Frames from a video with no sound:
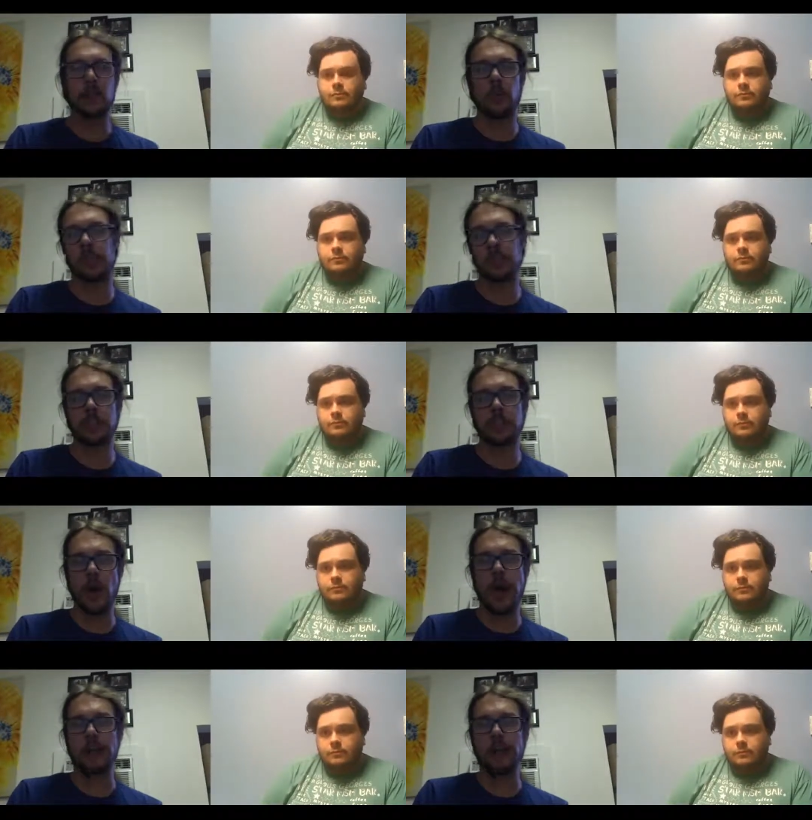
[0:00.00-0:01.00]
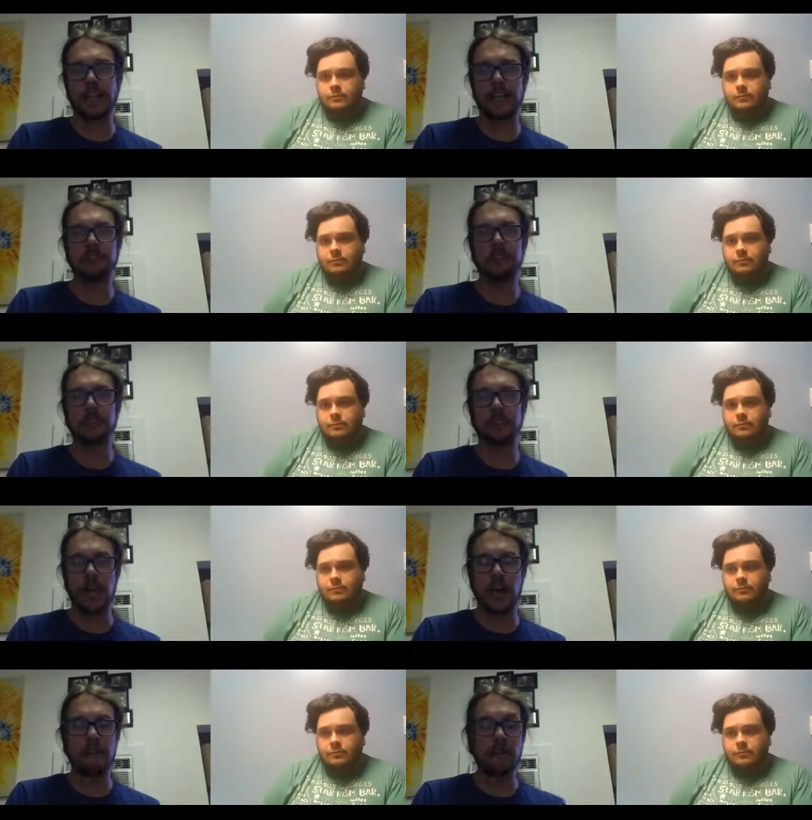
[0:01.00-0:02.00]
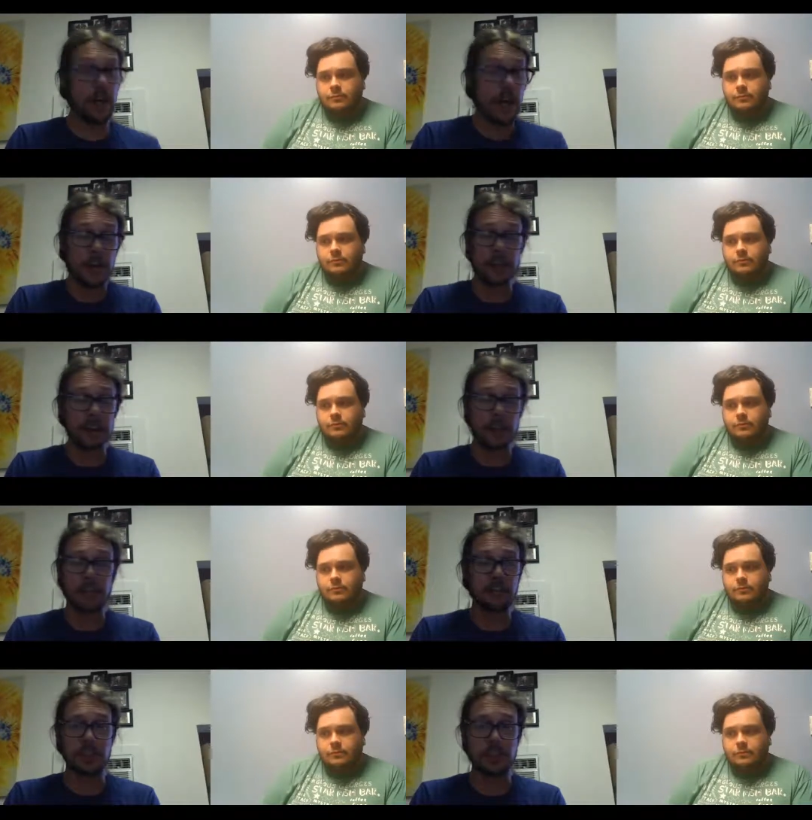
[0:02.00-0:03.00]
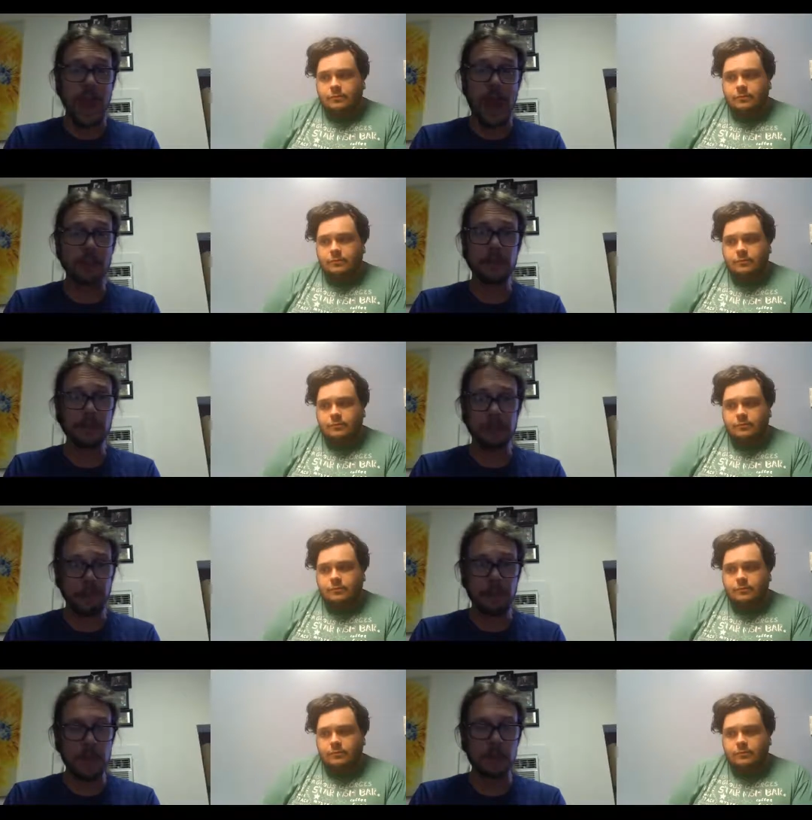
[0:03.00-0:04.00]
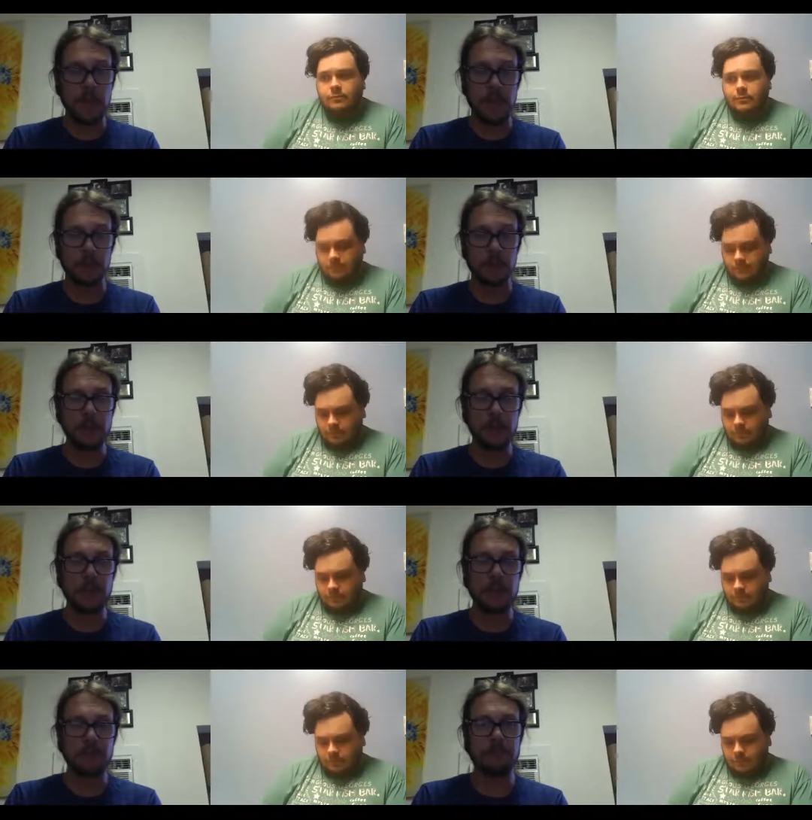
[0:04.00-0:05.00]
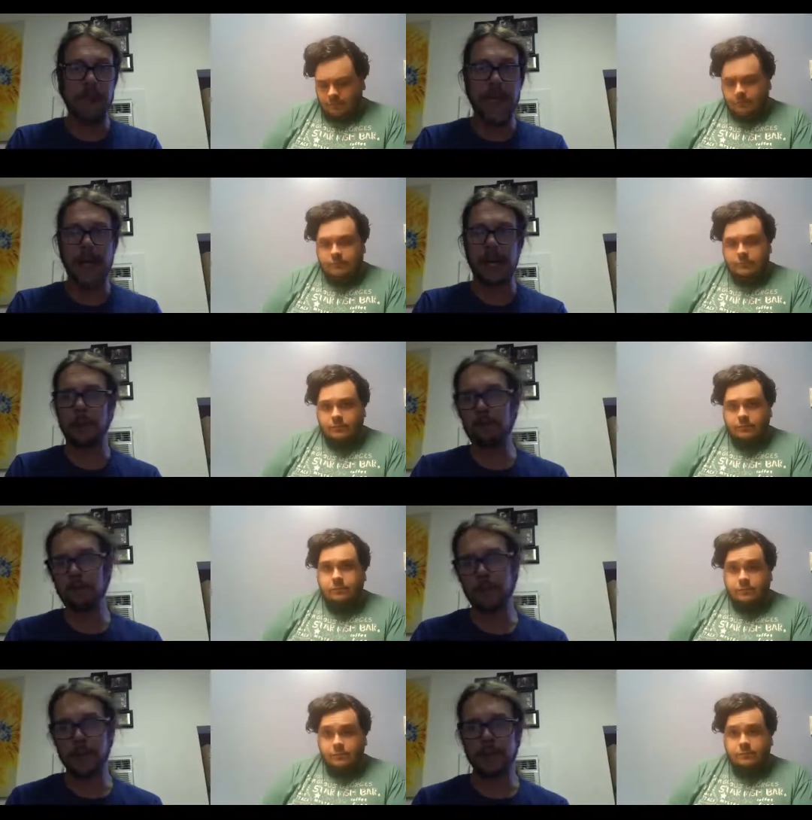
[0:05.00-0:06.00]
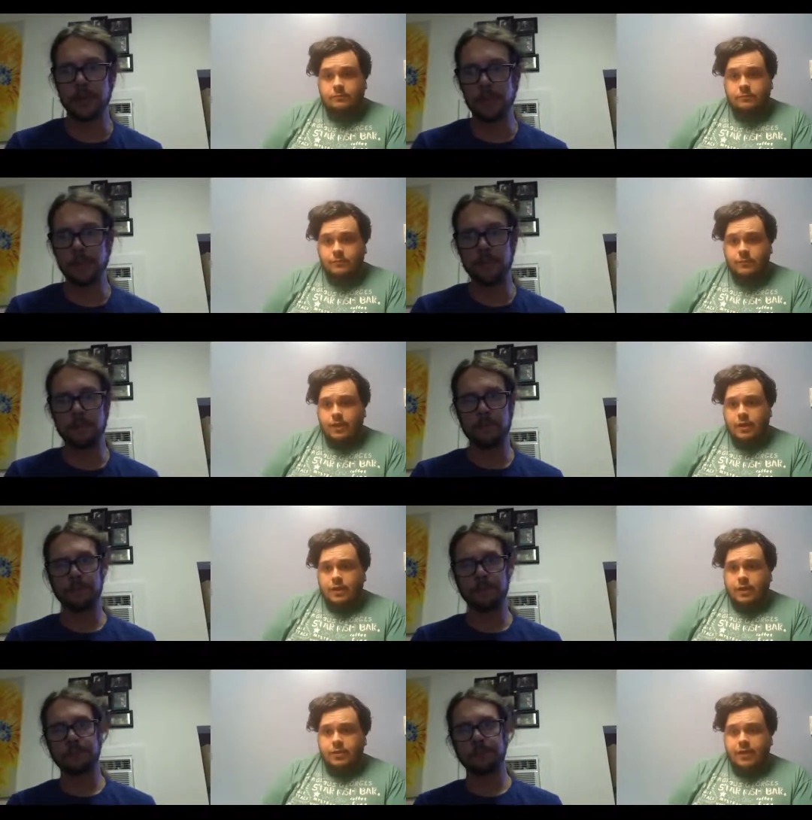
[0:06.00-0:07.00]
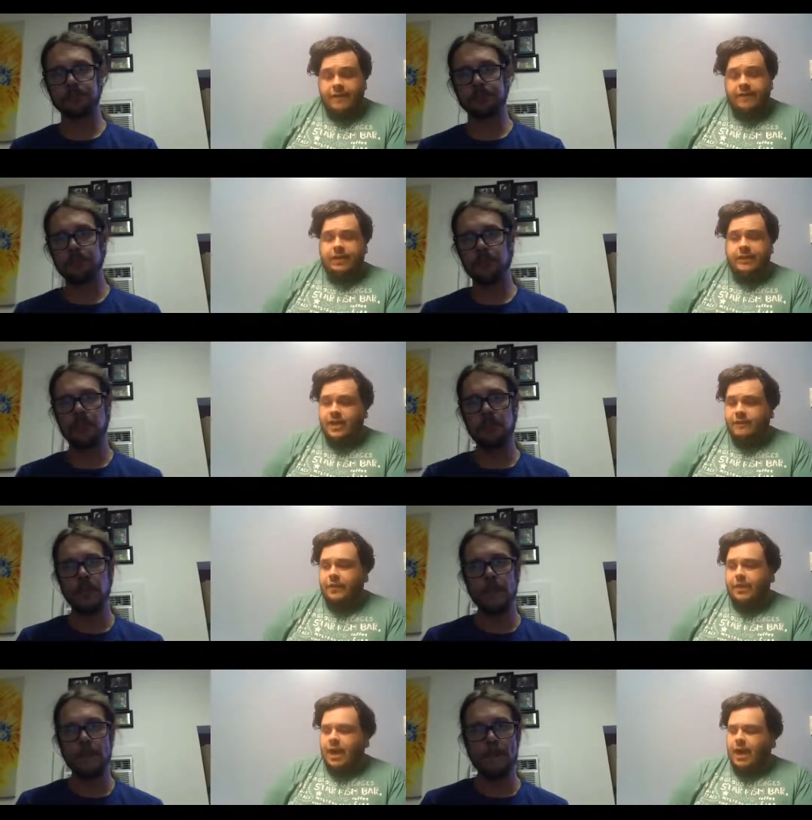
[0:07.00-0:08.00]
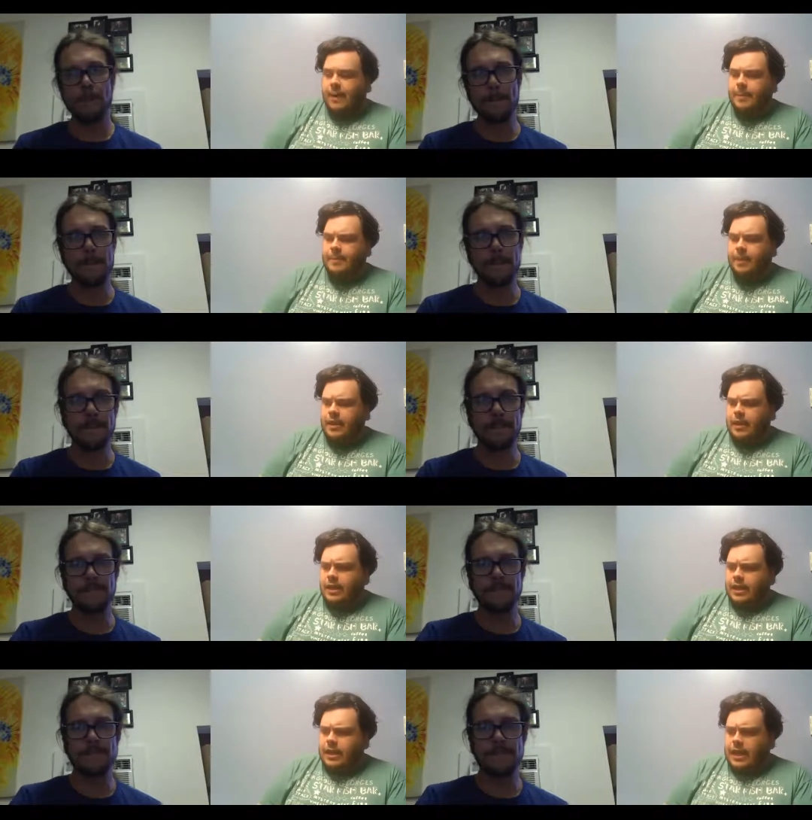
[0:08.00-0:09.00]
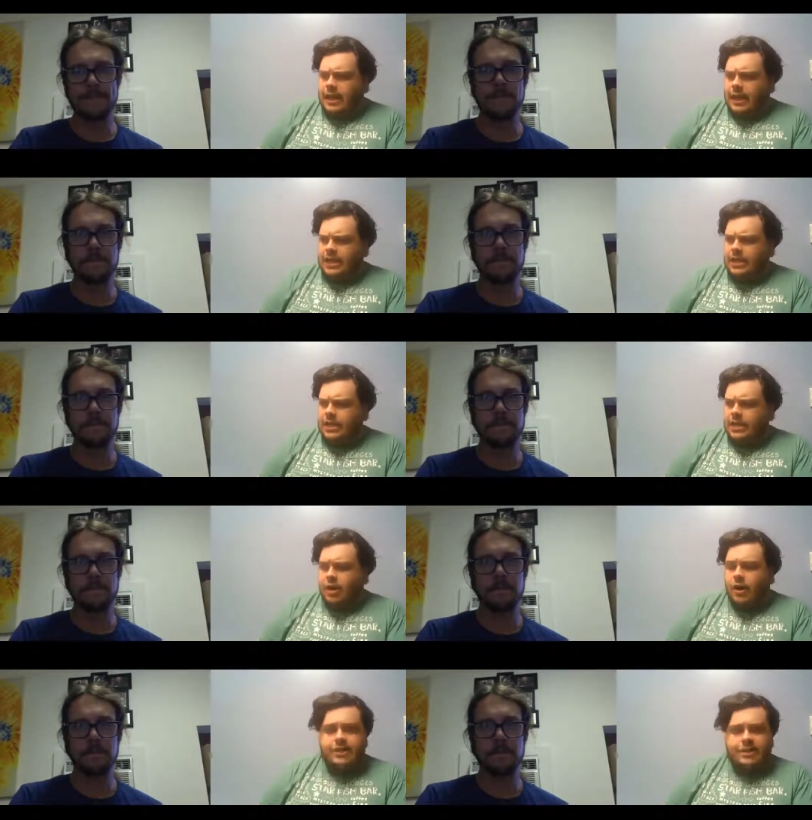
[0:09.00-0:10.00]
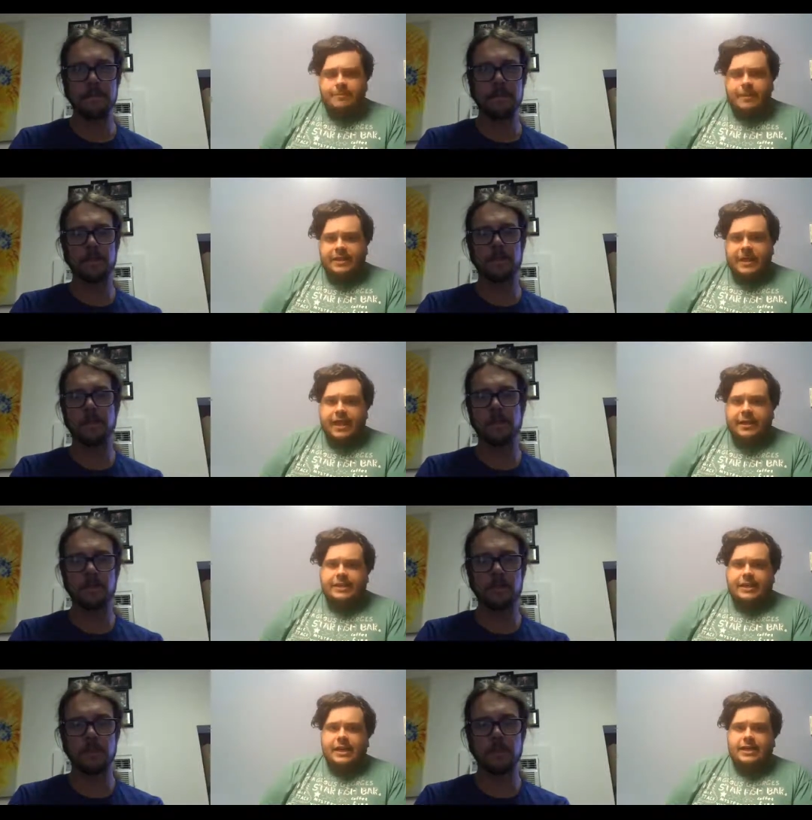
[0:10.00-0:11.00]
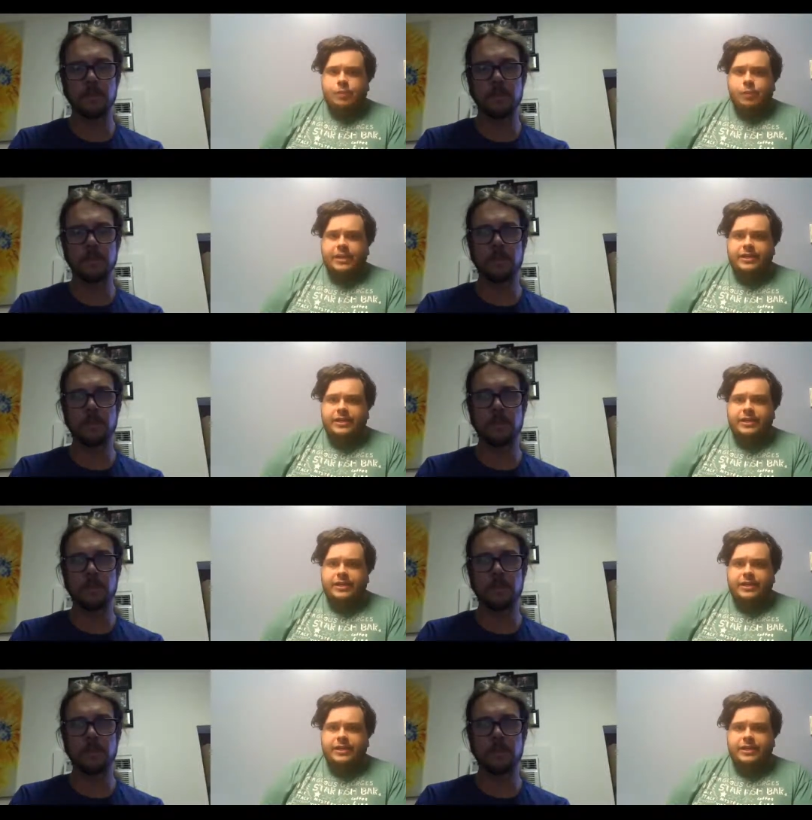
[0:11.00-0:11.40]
Speaker 1: let's go out and give some stuff, and other stuff just happens, and people other people give back.
Speaker 2: Mm-hmm. Oh, definitely, definitely. Um, and, and you know, I just spent that uh, week